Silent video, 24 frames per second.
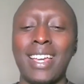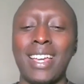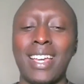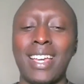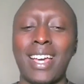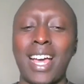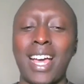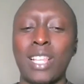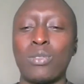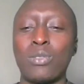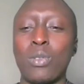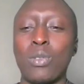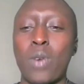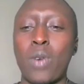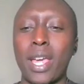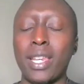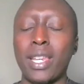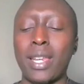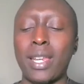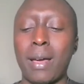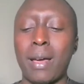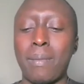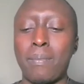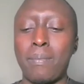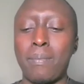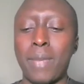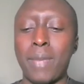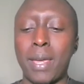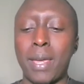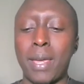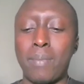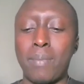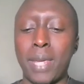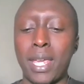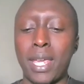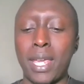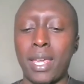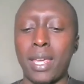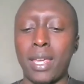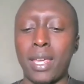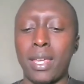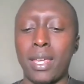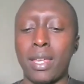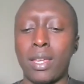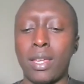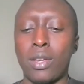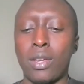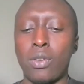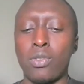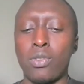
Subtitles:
As we wind up, maybe,